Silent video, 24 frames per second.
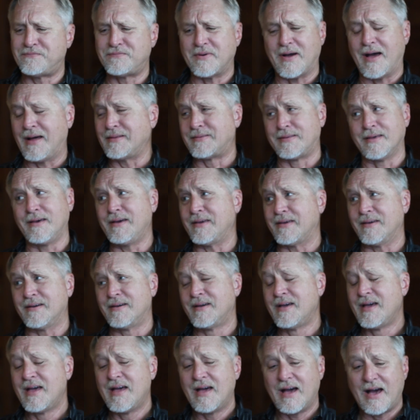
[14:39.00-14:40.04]
I'll tell you.
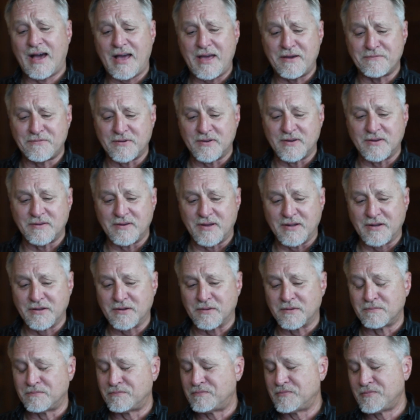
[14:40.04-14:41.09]
I have a
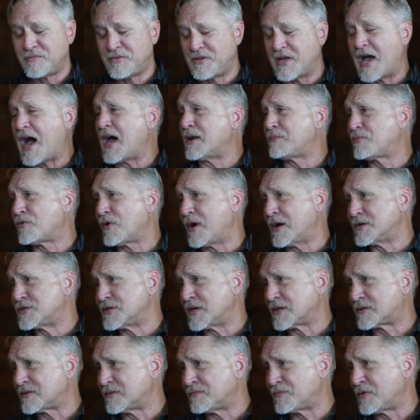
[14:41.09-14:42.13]
little yacht
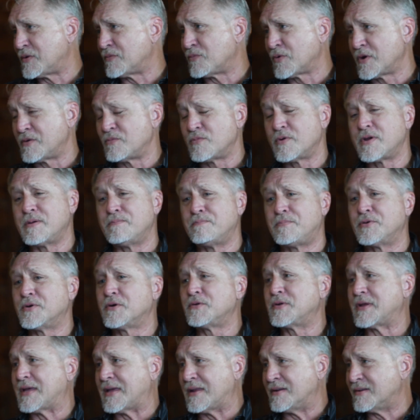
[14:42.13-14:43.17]
project,
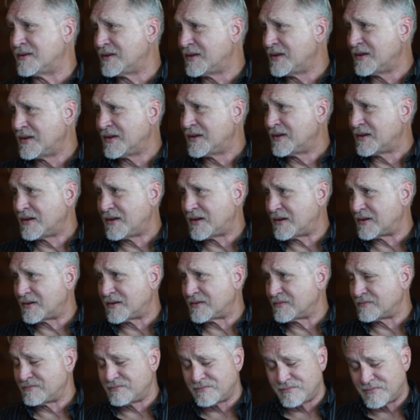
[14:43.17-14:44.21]
rebuilding
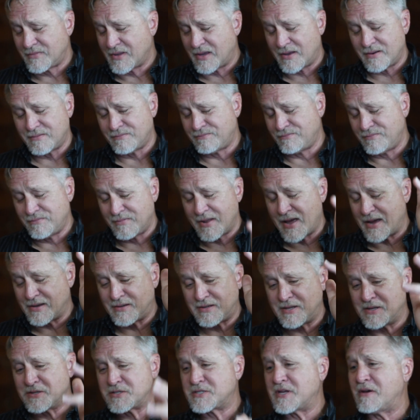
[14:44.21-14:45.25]
a
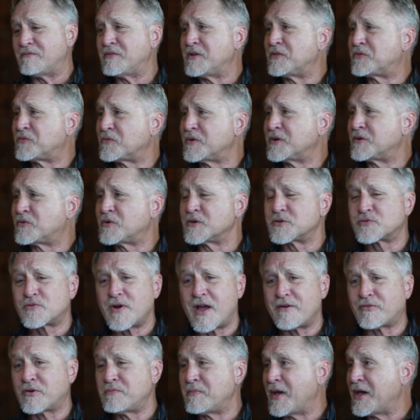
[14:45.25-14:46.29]
1973 Chris
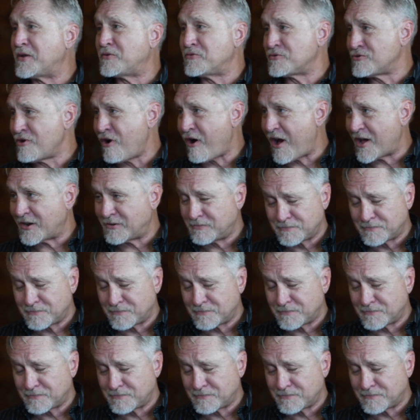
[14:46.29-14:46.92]
Craft Commander yacht.